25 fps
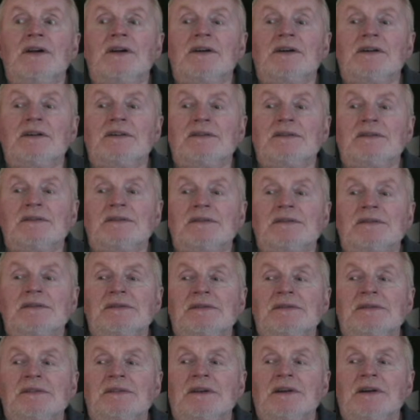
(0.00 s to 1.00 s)

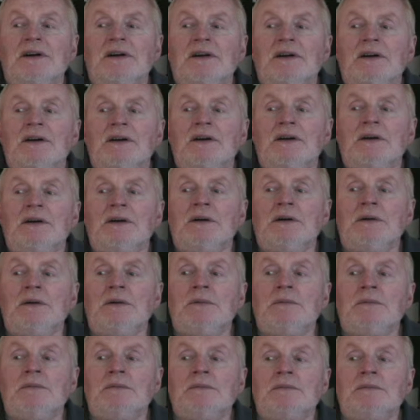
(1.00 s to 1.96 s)
Nothing is said.